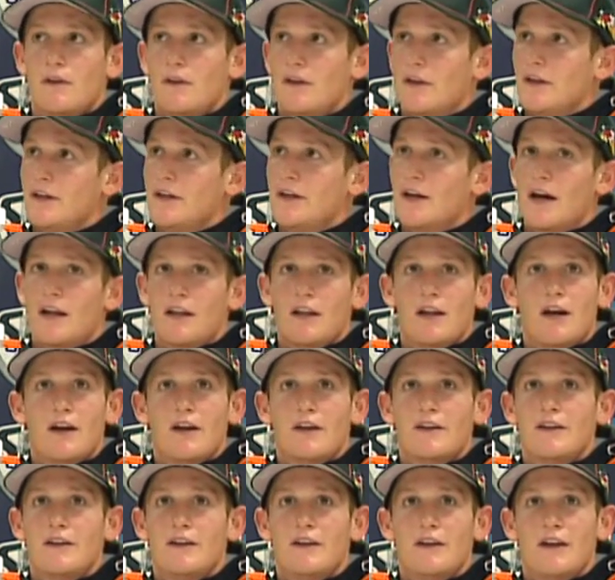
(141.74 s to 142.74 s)
he got
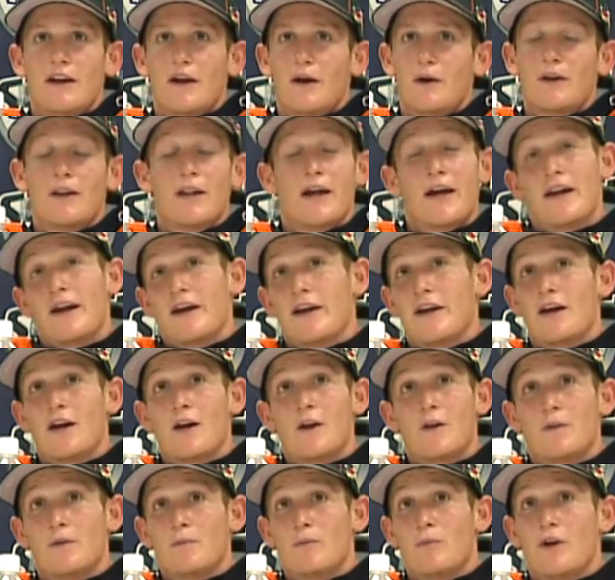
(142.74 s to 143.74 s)
lucky, and I'm glad I got
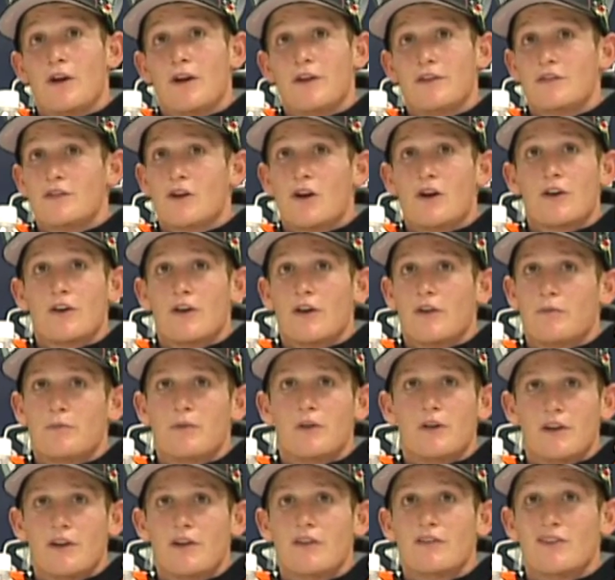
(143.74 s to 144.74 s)
on the brakes hard enough,
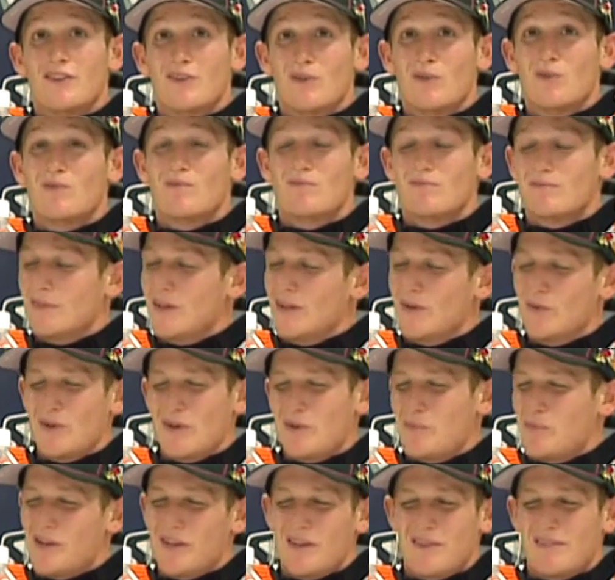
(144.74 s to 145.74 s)
because it it would
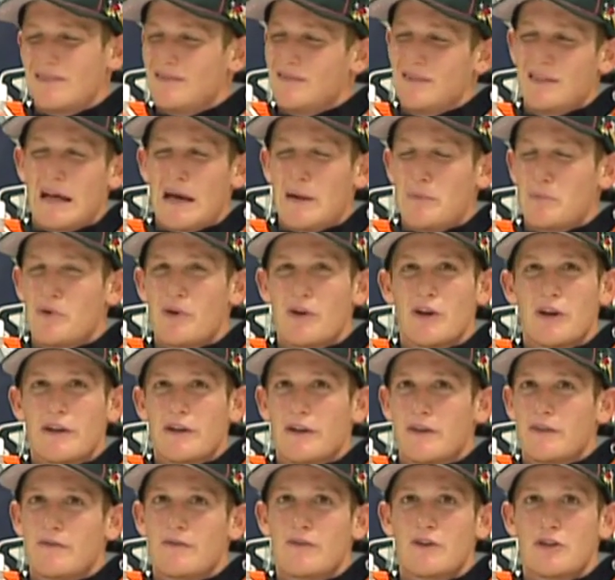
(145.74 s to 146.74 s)
have been not
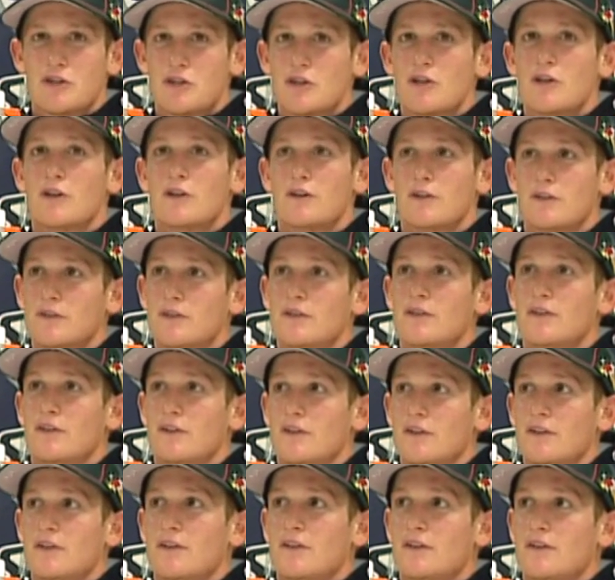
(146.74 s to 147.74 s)
pretty for sure.
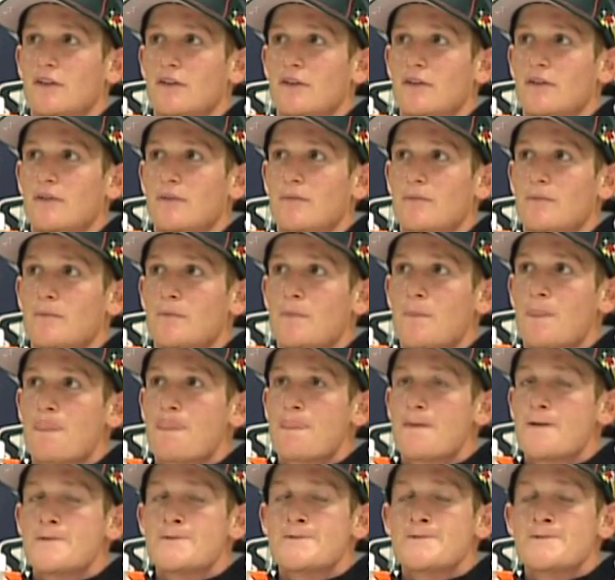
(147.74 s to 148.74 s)
Did you see what happened there when
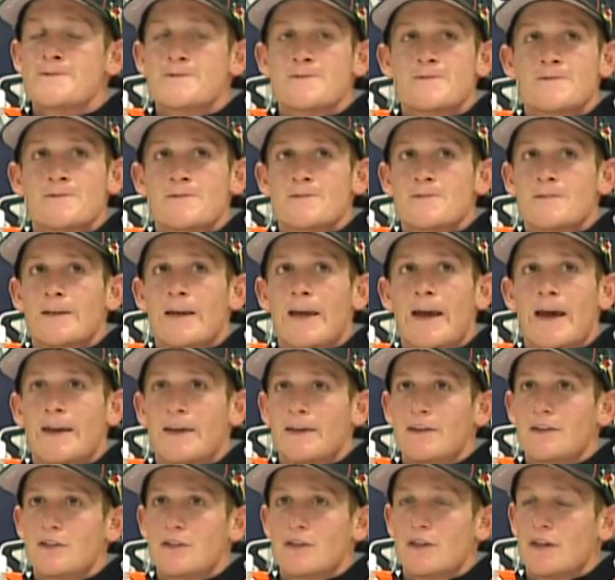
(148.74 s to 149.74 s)
he went down? Yeah,
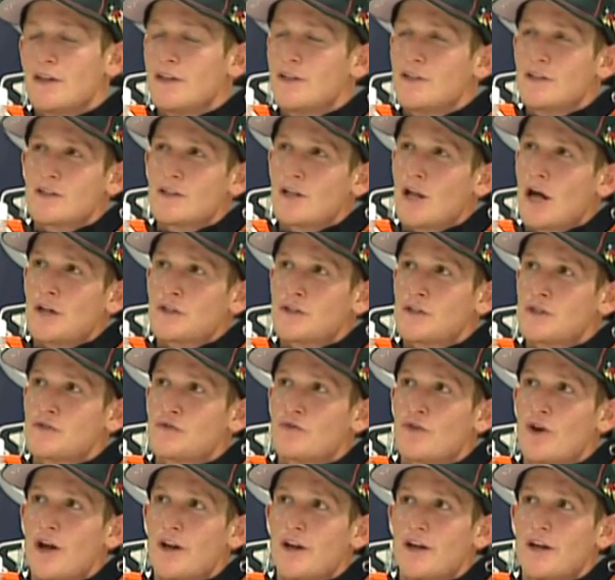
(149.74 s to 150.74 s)
he just he just lost his
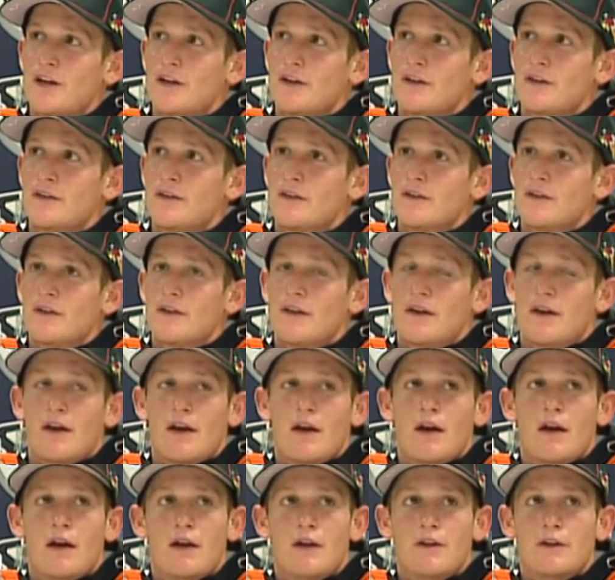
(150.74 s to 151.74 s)
front end,
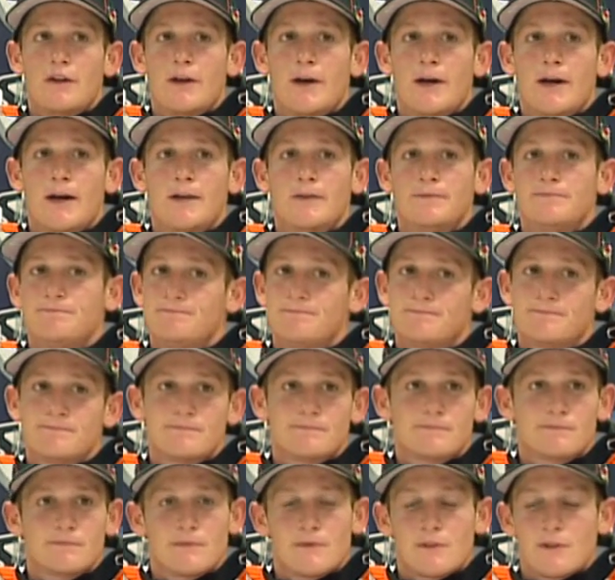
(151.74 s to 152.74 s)
and. Uh,
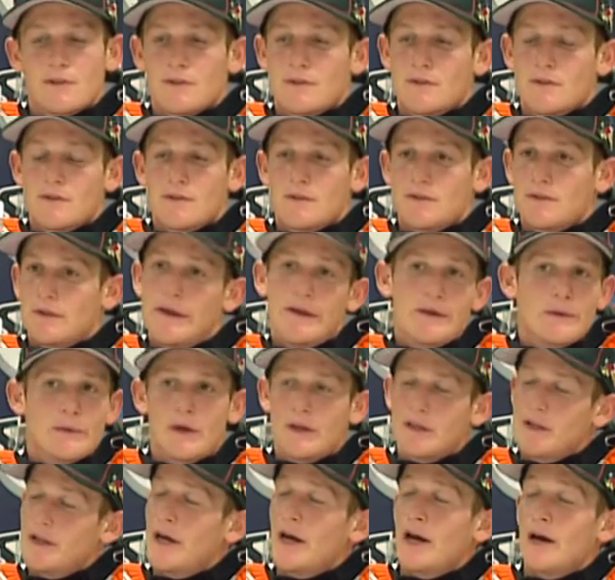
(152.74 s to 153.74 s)
He
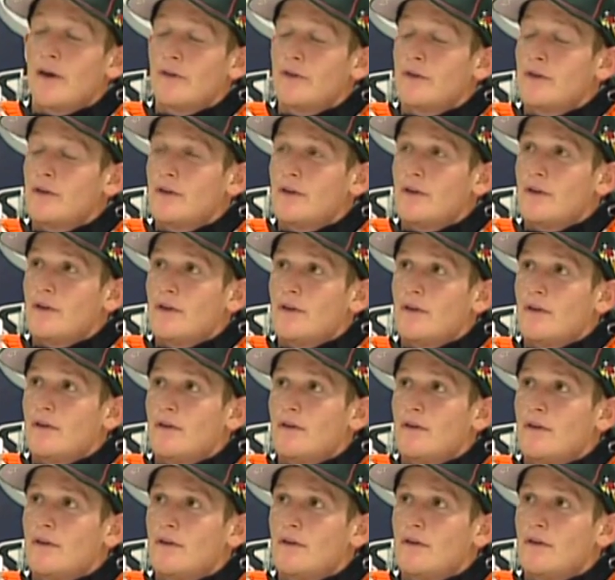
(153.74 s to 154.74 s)
went down. It seemed
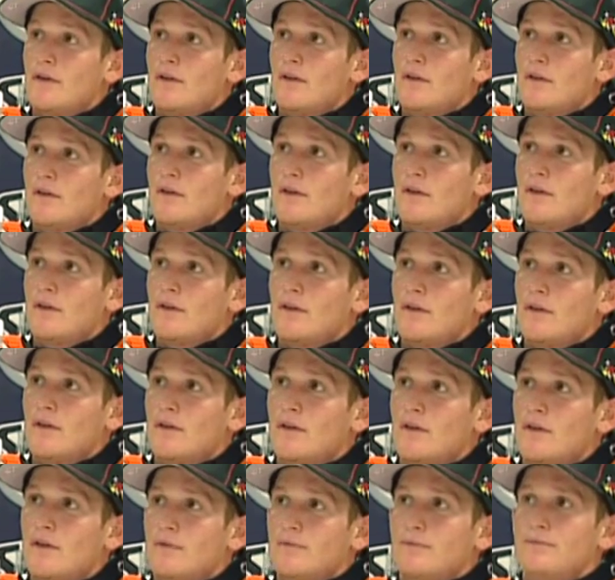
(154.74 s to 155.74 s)
like there, some of those corners
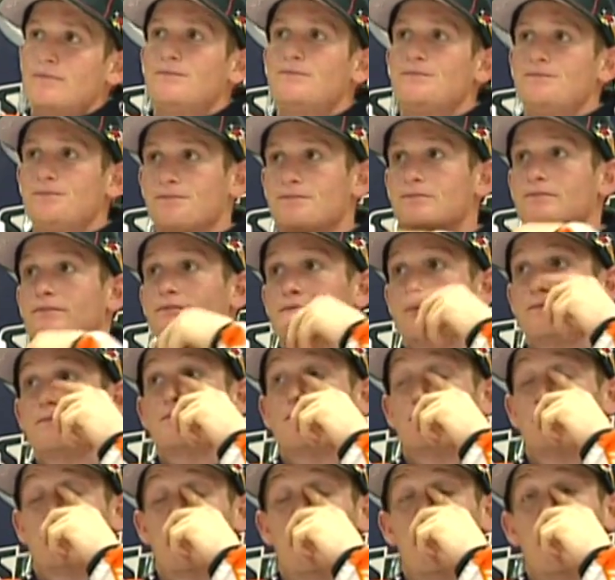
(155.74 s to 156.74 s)
were slipperier than
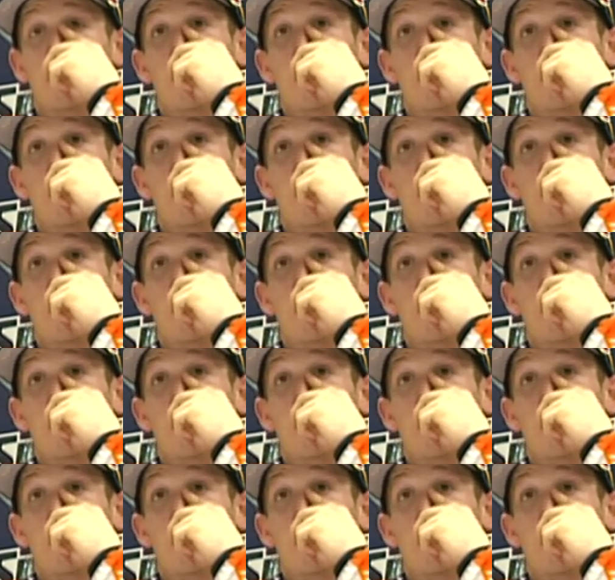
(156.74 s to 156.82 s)
they looked.